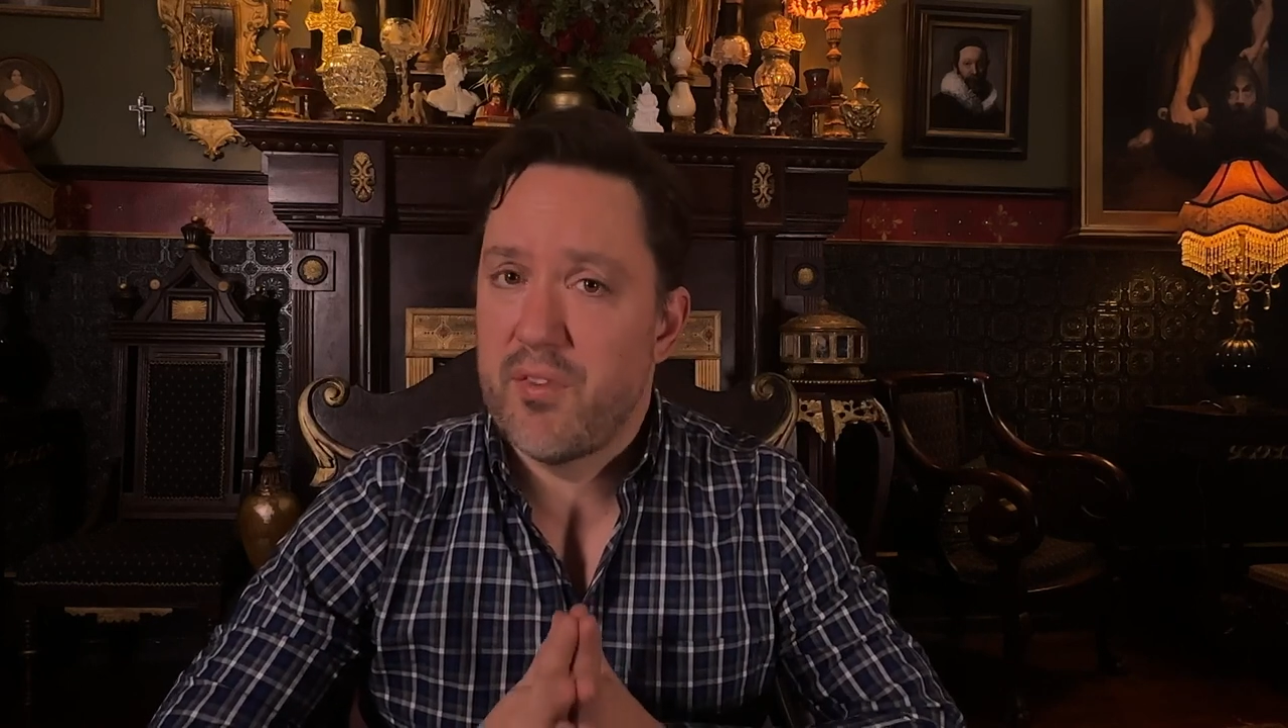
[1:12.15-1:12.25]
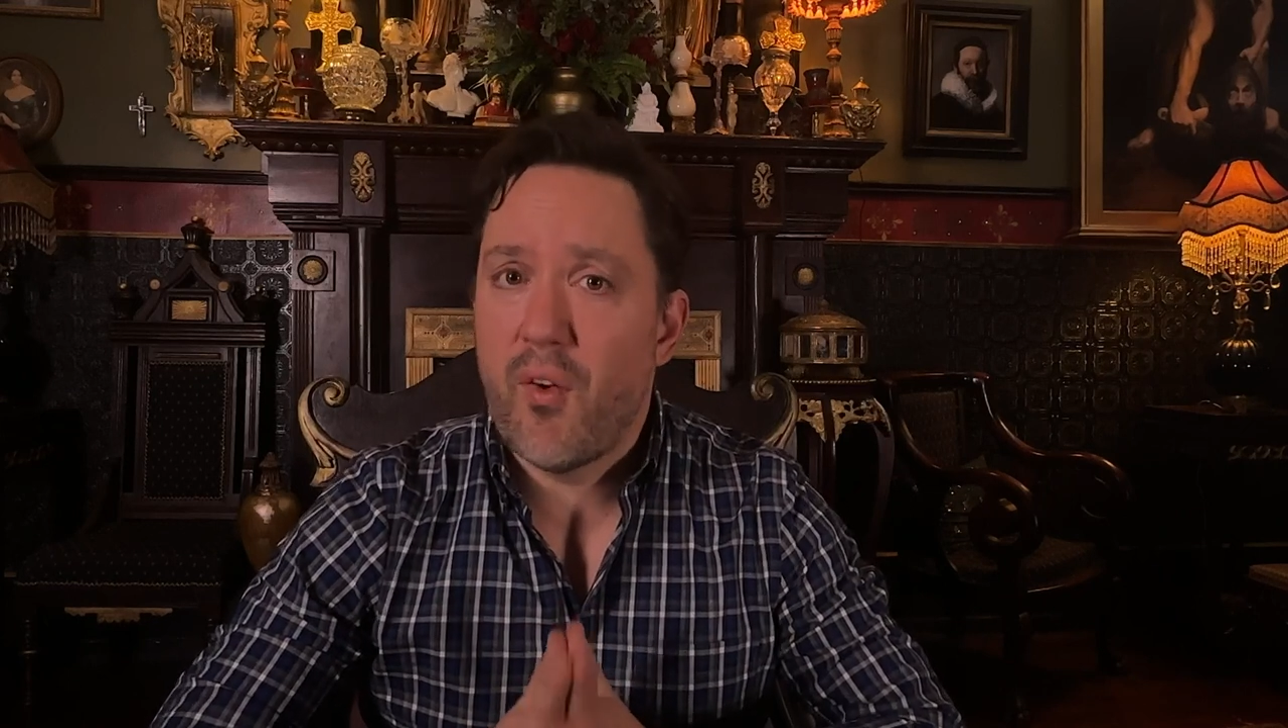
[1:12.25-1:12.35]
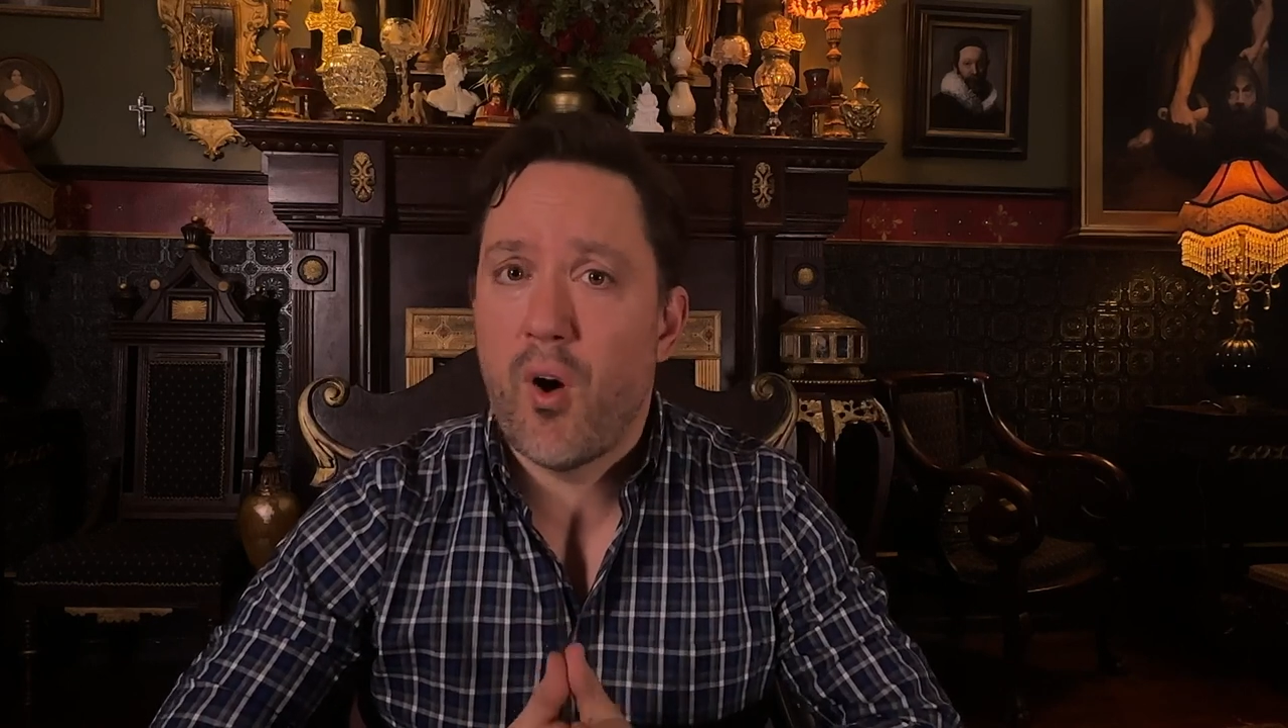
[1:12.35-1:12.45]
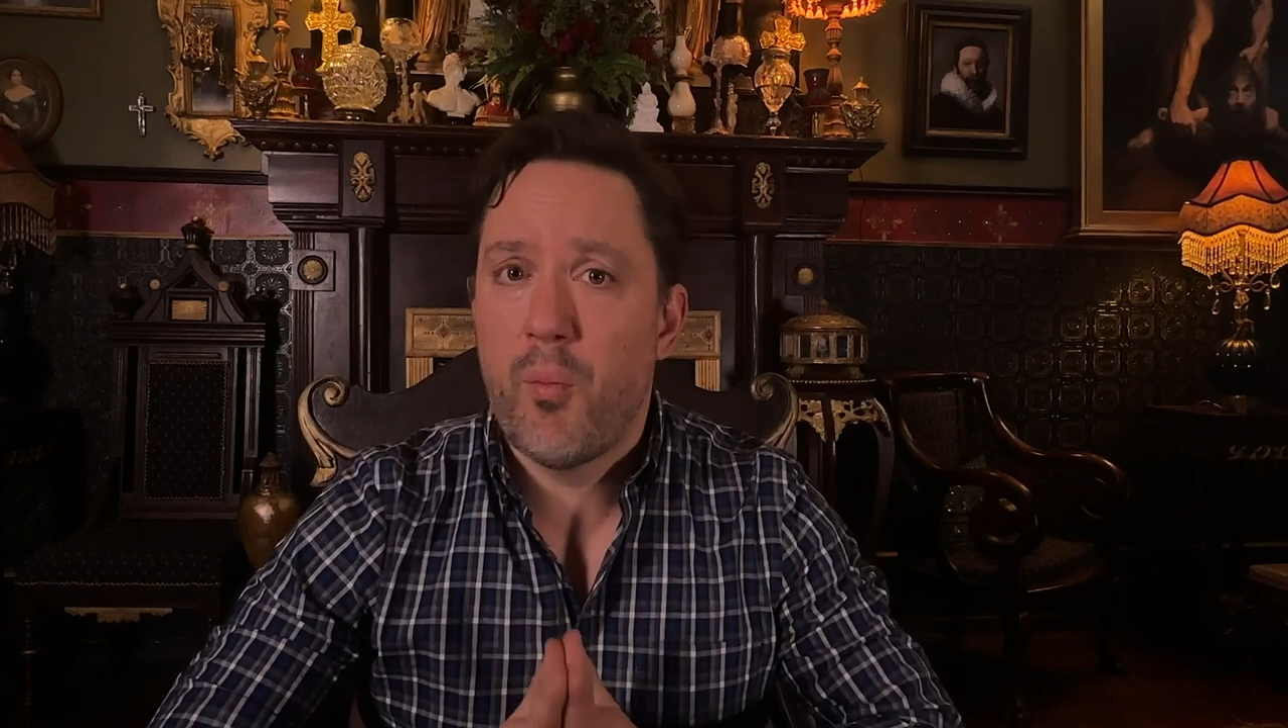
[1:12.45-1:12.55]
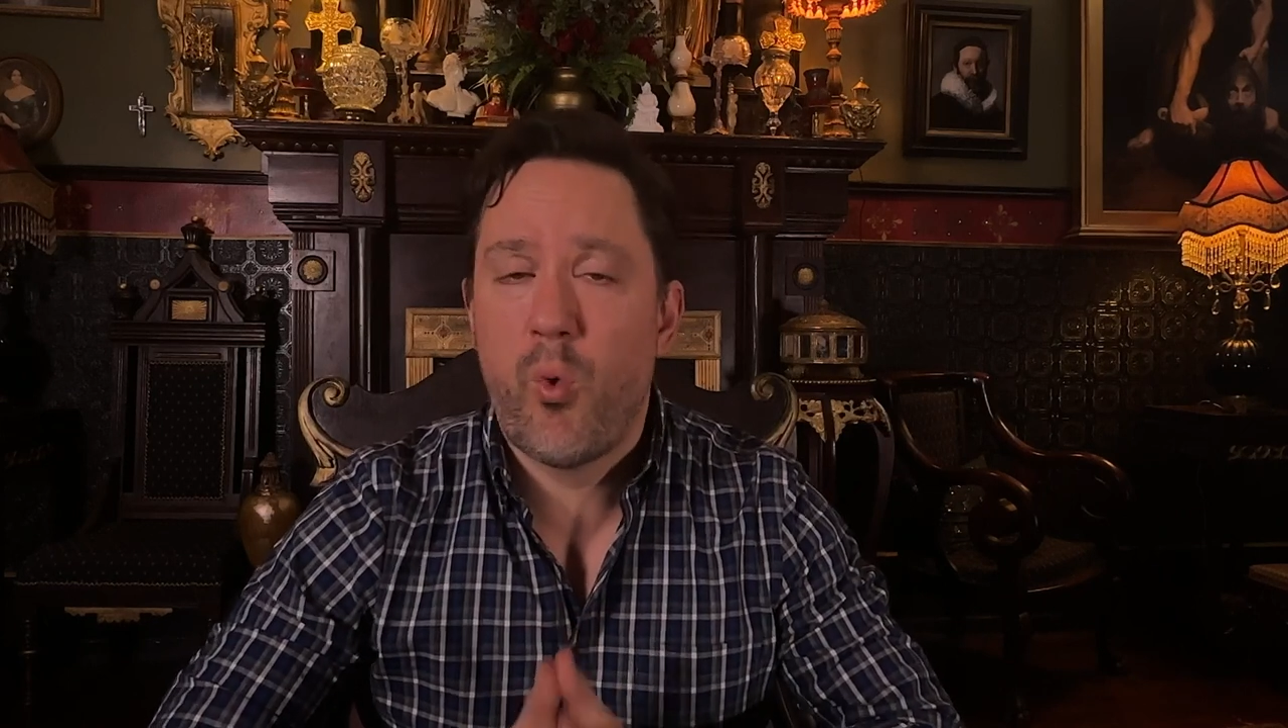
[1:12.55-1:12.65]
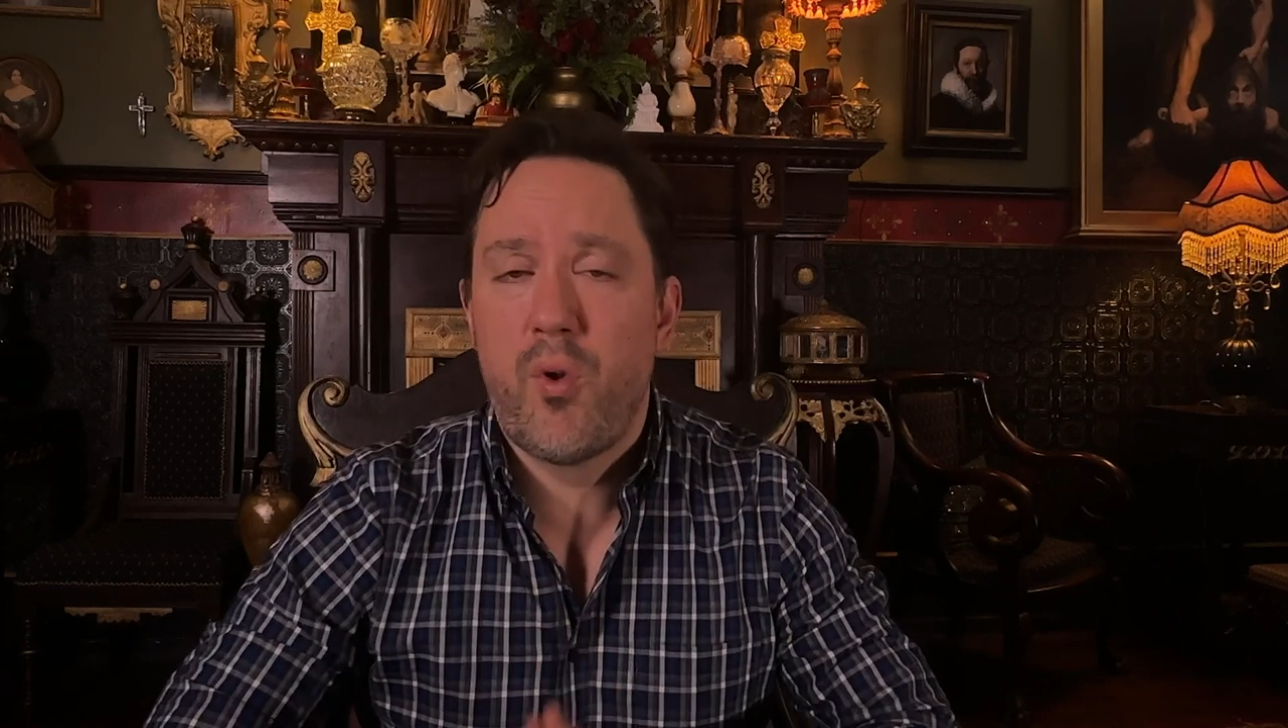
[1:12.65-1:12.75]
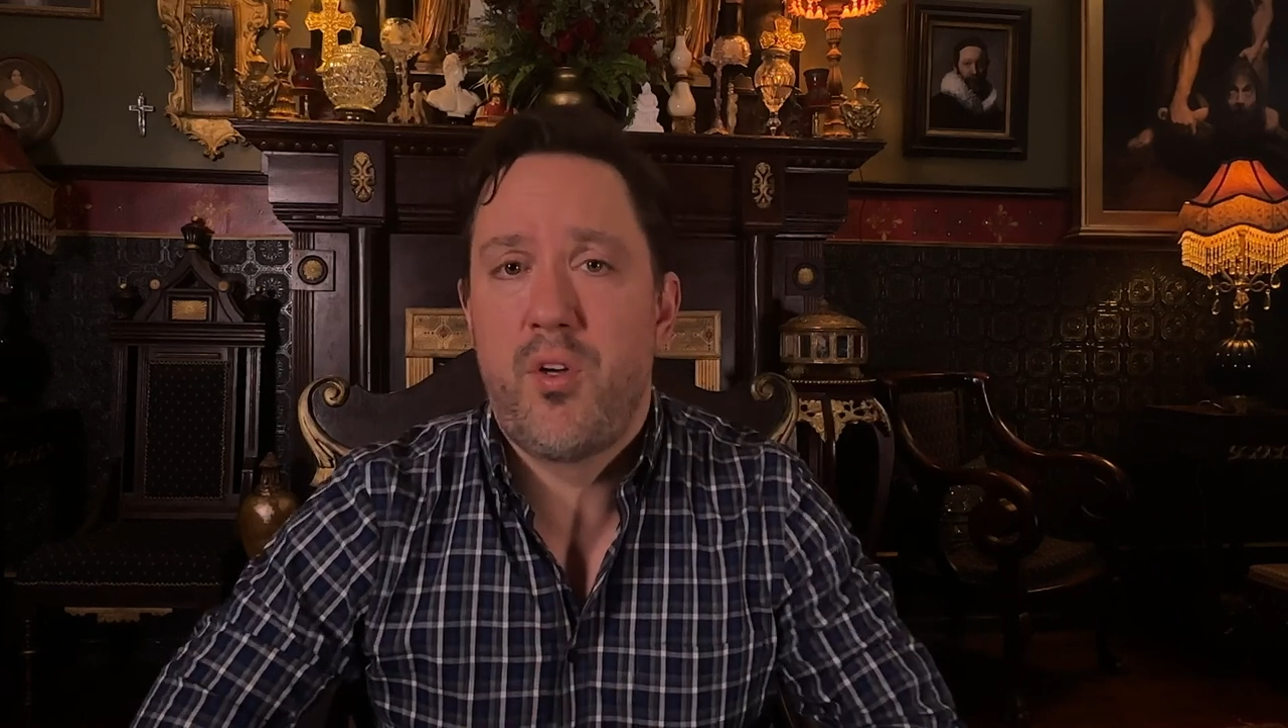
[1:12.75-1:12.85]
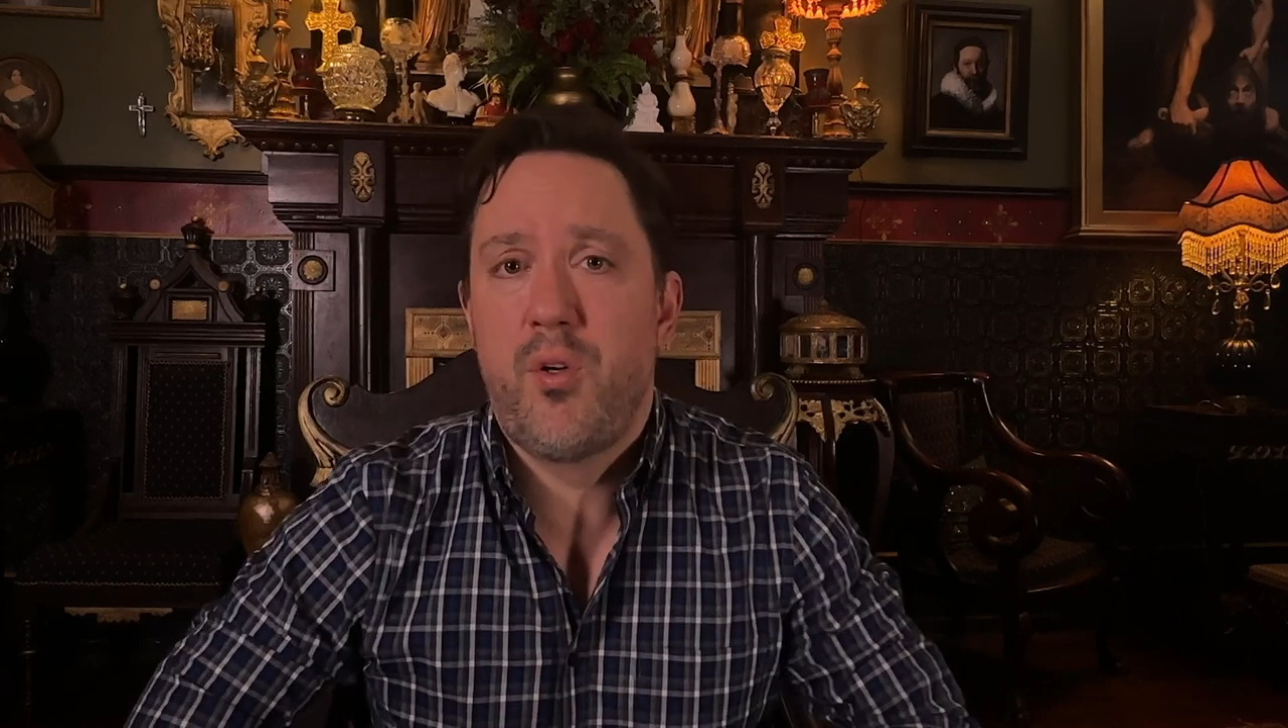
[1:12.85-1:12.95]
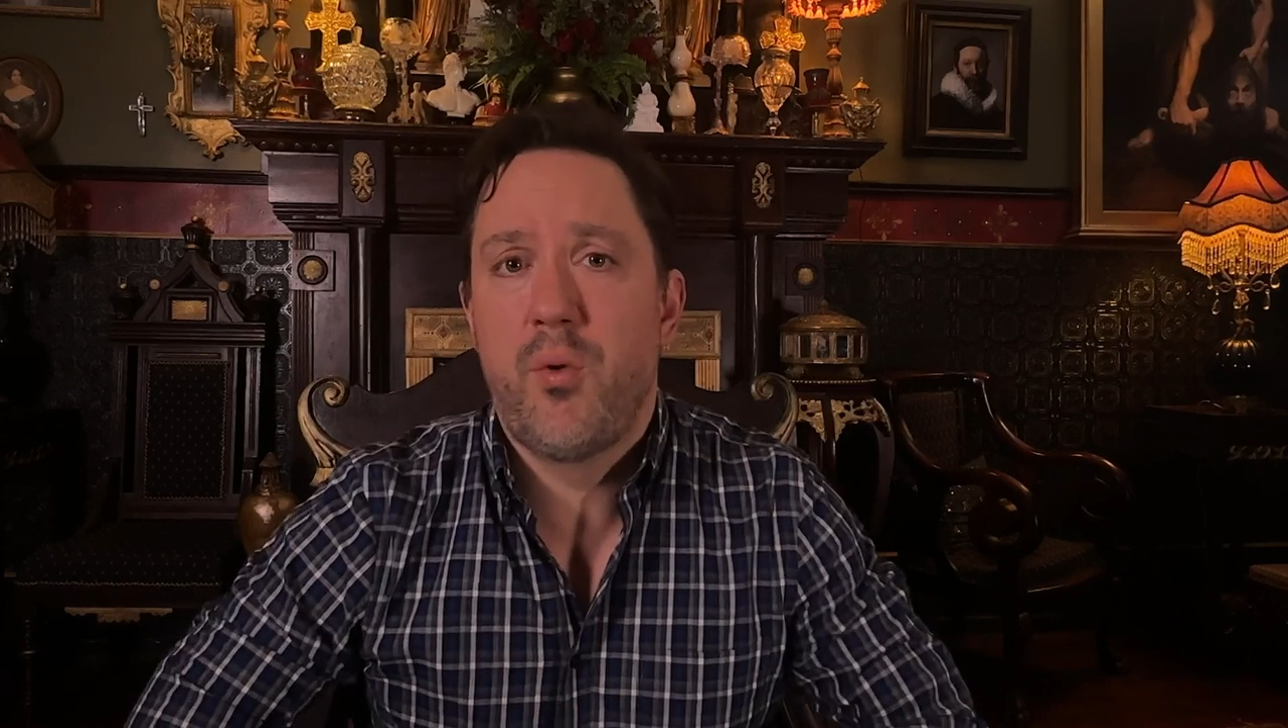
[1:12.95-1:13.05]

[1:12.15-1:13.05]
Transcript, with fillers: far more than you